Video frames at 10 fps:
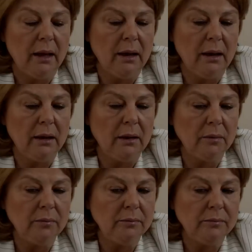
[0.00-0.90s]

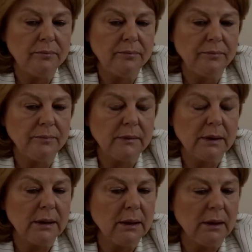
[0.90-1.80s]
Um,
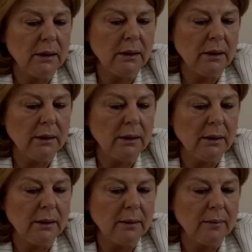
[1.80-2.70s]
he, he
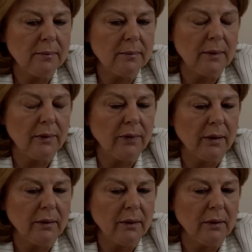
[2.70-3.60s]

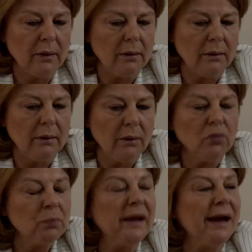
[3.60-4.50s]
the, the, there
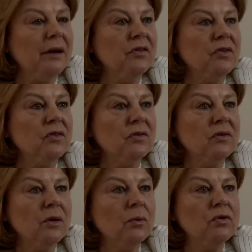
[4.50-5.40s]
was
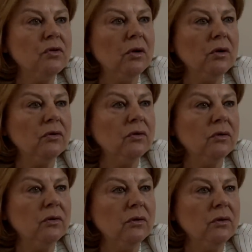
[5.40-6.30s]
paralysis. He was not.
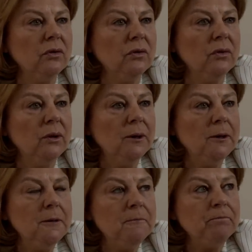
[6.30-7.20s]
Uh,
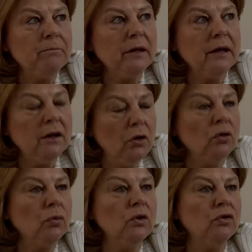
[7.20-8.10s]
he did
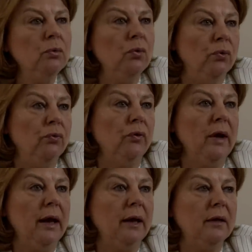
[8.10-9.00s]
not want to move,
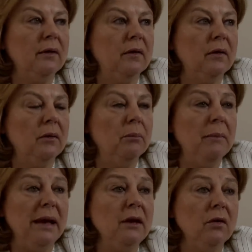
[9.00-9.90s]
and uh,
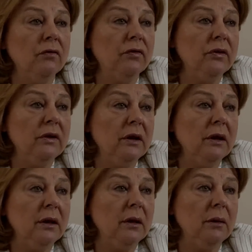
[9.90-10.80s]
many of
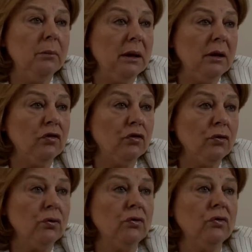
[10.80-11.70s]
the
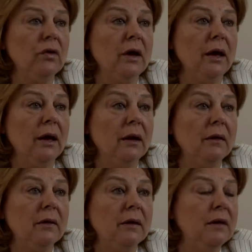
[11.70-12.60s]
ministers
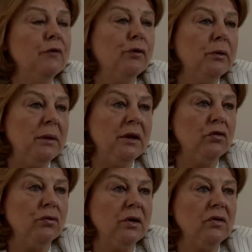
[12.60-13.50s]
and in different
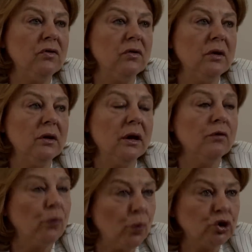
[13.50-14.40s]
ministries, uh,
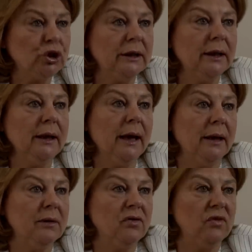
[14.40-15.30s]
unfortunately,
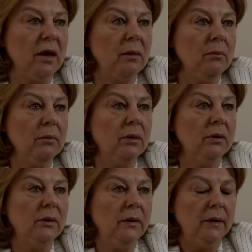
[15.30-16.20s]
had the same.
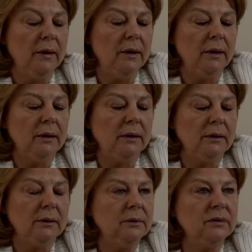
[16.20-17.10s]
Uh, uh,
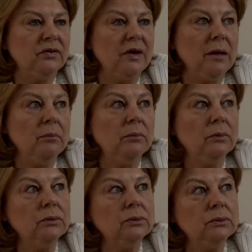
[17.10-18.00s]
the
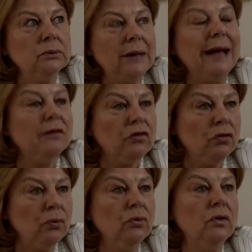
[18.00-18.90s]
same
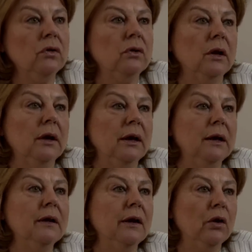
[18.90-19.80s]
attitude
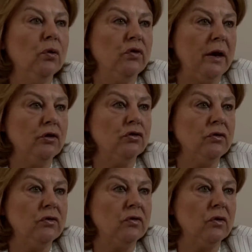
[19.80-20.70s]
in the
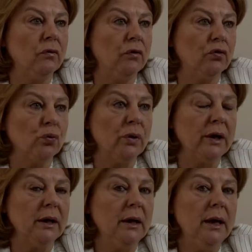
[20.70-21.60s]
negotiations of the
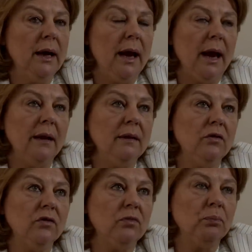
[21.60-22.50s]
Troika, and
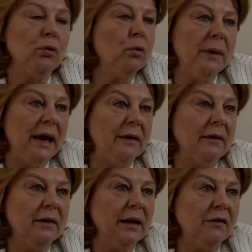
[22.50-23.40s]
this
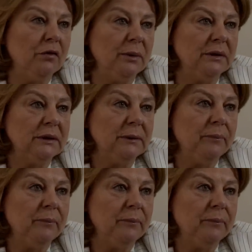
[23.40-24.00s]
permeated the government.